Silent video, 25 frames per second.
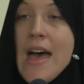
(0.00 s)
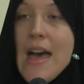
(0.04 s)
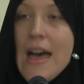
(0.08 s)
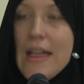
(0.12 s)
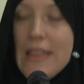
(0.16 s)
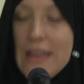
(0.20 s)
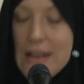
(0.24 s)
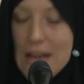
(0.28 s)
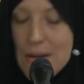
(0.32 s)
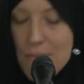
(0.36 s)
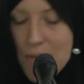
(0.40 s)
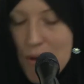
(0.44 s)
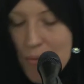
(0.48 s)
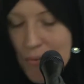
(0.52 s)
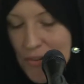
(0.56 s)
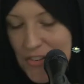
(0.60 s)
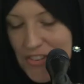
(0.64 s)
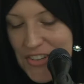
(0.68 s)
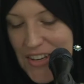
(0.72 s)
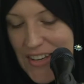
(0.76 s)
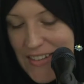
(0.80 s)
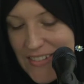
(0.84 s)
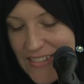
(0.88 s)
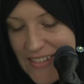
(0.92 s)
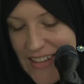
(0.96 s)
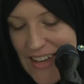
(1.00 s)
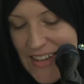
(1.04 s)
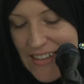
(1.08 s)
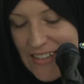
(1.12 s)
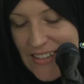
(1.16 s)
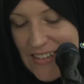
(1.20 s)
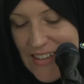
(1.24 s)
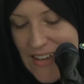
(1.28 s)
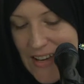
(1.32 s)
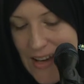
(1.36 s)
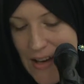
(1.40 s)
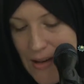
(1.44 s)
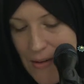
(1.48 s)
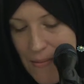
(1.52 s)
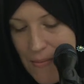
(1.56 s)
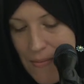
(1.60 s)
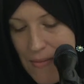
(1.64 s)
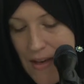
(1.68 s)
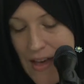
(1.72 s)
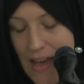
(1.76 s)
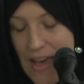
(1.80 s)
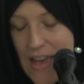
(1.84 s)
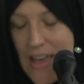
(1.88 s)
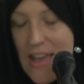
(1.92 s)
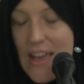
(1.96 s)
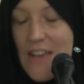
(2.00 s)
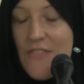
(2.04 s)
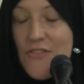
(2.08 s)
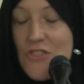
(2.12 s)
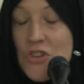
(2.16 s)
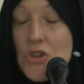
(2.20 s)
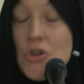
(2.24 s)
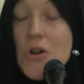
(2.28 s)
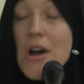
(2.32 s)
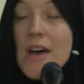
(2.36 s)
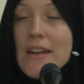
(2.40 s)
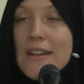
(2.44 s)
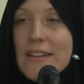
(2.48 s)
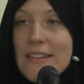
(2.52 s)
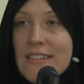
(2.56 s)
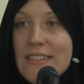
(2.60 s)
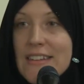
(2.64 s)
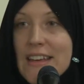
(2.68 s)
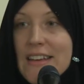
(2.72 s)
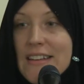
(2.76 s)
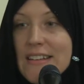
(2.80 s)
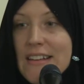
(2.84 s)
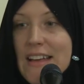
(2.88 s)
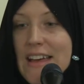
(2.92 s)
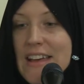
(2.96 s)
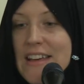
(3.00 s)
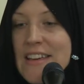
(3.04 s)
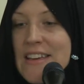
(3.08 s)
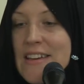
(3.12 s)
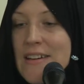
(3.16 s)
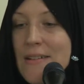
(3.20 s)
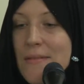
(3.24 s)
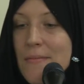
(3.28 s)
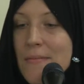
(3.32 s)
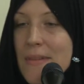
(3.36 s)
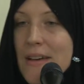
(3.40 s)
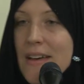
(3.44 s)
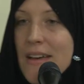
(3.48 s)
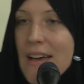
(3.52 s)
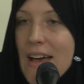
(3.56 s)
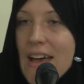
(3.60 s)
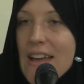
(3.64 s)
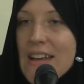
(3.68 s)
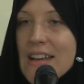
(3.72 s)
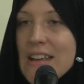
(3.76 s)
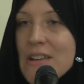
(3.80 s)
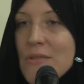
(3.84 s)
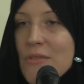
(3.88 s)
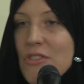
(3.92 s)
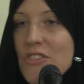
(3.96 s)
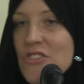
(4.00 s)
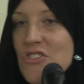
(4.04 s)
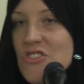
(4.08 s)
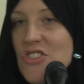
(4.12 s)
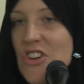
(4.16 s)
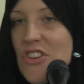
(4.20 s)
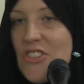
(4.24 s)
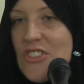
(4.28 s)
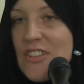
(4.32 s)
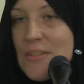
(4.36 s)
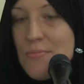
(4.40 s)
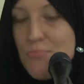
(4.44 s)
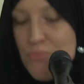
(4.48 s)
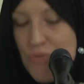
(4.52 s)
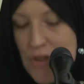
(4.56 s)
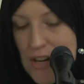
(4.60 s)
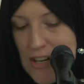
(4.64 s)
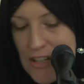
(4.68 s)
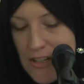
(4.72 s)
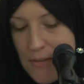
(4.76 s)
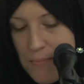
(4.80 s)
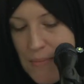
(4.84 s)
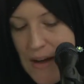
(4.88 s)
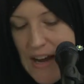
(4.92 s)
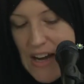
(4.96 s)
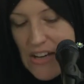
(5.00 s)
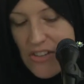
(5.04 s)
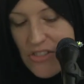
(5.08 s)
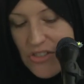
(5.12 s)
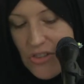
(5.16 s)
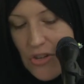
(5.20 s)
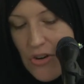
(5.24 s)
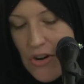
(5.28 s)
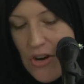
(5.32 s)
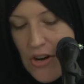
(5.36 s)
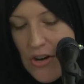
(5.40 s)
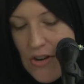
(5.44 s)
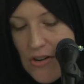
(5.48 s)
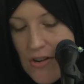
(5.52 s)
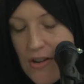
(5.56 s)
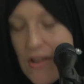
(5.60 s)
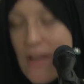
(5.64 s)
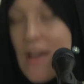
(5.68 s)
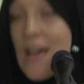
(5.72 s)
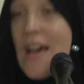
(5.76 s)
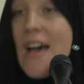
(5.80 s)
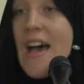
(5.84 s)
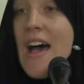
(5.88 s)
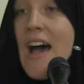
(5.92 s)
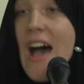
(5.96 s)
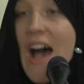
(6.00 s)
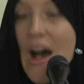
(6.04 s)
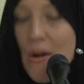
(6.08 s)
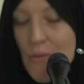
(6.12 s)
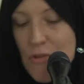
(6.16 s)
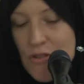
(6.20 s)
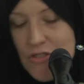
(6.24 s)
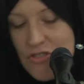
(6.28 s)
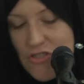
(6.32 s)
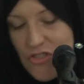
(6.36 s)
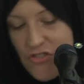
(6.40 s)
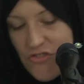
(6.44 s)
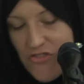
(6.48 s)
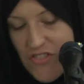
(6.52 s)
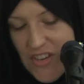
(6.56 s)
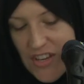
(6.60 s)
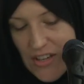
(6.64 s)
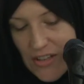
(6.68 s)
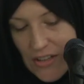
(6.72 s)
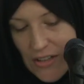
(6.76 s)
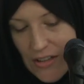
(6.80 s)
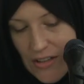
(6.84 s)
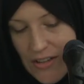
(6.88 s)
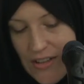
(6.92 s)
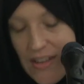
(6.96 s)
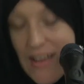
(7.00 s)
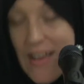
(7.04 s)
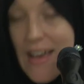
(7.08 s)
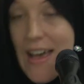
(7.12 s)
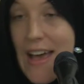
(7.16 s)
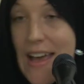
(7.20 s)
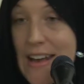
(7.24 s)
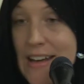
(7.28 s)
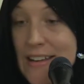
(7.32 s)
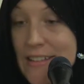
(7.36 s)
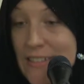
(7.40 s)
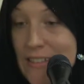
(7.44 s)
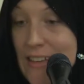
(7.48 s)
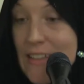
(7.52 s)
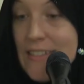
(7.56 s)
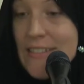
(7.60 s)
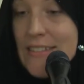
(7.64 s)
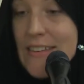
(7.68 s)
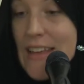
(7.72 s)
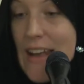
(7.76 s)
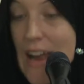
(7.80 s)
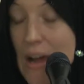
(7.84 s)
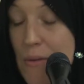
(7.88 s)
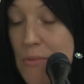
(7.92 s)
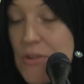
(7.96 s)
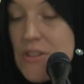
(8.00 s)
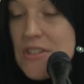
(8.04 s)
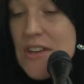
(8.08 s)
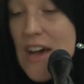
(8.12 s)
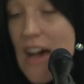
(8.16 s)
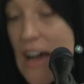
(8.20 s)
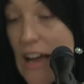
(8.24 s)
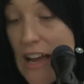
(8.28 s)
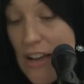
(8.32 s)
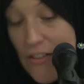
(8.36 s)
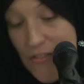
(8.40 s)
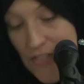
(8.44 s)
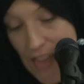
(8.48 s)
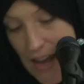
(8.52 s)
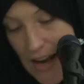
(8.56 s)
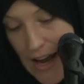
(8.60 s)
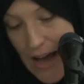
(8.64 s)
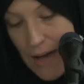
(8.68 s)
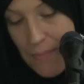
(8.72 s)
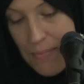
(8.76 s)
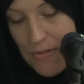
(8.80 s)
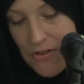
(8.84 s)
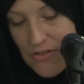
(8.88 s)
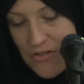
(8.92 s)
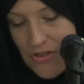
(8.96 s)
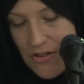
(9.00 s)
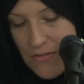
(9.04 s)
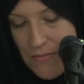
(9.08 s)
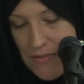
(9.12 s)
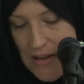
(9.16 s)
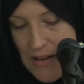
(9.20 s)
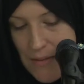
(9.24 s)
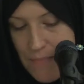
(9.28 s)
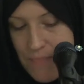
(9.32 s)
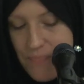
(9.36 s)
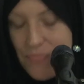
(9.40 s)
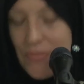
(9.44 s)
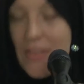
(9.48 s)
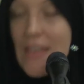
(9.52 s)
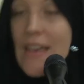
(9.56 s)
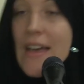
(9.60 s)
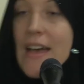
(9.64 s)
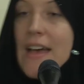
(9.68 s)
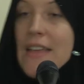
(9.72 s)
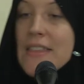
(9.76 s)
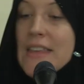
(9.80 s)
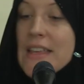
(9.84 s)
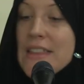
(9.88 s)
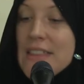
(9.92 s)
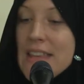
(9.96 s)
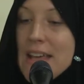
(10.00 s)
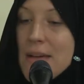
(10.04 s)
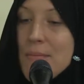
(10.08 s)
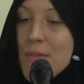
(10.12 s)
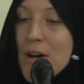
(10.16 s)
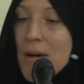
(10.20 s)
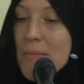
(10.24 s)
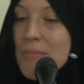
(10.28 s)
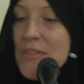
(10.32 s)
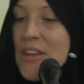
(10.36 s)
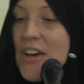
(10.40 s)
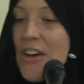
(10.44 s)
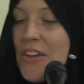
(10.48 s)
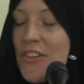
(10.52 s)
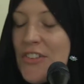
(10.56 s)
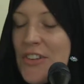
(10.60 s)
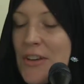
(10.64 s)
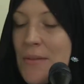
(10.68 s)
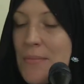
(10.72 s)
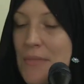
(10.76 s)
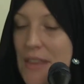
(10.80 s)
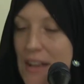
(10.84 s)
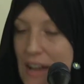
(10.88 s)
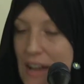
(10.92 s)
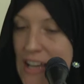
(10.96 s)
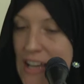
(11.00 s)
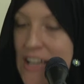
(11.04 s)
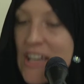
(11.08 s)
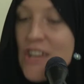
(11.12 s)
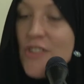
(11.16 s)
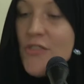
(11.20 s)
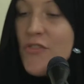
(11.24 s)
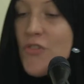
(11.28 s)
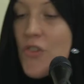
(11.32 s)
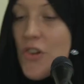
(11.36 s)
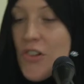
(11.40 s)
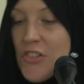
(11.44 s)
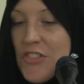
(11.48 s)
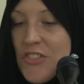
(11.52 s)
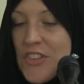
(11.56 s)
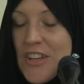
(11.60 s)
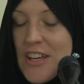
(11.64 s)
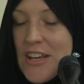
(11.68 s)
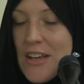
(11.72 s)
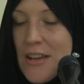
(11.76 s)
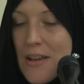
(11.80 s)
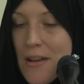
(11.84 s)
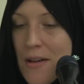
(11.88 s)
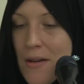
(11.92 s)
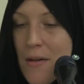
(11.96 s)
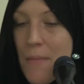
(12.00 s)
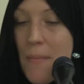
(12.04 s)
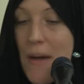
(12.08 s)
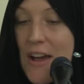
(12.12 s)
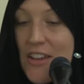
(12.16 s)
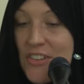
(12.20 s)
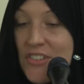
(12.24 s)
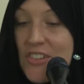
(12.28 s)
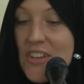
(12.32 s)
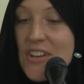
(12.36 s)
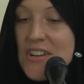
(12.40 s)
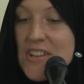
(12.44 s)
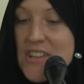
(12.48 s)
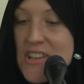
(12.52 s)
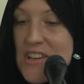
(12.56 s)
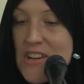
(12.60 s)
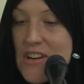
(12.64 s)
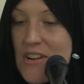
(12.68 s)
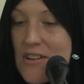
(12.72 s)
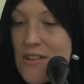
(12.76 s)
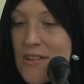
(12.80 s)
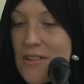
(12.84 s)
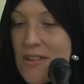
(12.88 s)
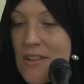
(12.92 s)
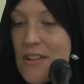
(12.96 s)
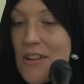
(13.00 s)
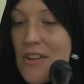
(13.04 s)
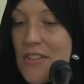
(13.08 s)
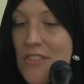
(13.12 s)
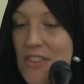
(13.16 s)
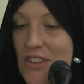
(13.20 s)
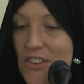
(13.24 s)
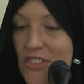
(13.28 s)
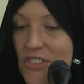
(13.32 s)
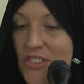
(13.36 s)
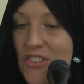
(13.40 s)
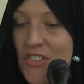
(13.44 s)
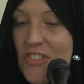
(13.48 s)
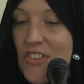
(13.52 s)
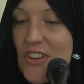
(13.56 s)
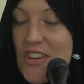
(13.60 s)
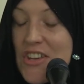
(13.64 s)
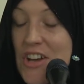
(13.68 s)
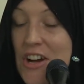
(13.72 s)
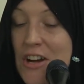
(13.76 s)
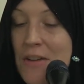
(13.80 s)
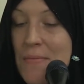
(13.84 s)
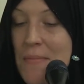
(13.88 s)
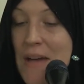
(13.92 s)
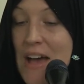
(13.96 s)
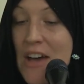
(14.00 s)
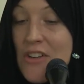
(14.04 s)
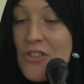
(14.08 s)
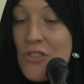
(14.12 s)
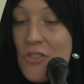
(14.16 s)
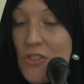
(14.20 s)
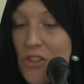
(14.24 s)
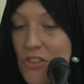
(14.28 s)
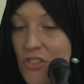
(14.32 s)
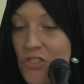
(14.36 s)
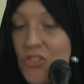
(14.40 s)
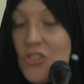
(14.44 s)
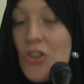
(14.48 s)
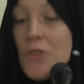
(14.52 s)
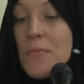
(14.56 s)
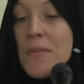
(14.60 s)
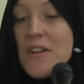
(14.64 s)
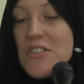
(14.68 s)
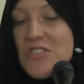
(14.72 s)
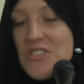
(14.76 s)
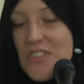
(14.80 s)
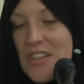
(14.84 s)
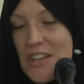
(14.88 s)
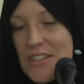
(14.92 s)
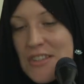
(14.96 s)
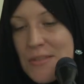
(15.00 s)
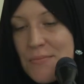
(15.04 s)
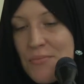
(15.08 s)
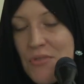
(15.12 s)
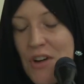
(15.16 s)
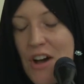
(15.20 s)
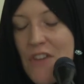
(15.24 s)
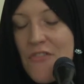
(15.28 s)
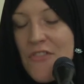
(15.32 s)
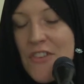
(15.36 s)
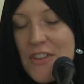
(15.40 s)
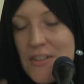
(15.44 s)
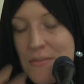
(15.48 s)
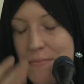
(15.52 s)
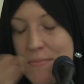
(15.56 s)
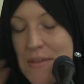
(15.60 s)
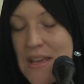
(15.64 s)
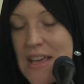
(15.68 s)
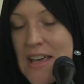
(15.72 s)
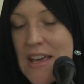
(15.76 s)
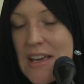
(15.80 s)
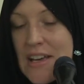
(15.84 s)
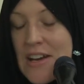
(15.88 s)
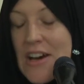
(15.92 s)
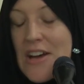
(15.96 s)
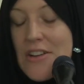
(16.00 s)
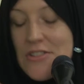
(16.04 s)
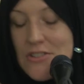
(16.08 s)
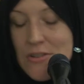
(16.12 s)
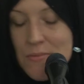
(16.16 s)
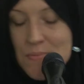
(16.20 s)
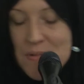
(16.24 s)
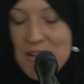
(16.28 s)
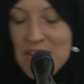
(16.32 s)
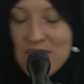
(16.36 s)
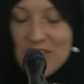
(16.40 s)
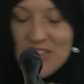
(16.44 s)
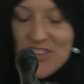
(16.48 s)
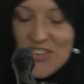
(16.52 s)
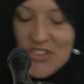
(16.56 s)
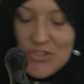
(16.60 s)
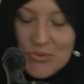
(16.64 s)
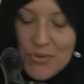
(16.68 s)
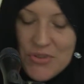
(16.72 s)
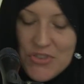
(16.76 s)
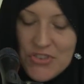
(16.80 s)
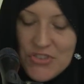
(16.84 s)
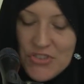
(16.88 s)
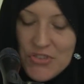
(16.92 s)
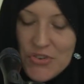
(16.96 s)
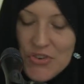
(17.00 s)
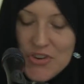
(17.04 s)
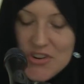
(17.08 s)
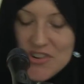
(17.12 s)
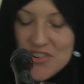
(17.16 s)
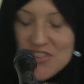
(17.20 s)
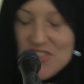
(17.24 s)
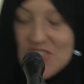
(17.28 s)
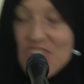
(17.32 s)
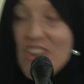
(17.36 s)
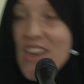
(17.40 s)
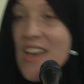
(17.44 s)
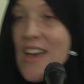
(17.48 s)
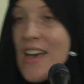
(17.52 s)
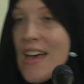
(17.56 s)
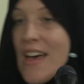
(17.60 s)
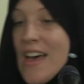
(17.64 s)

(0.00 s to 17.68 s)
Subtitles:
And then Imam Husayn says to him, if you had a son like him and he was just pricked by a thorn, how would you feel? And he says that I would die if that happened to me. And then the Imam tells him can foresee my son here, you know, this young man who looks so much like the Prophet being cut to pieces with swords.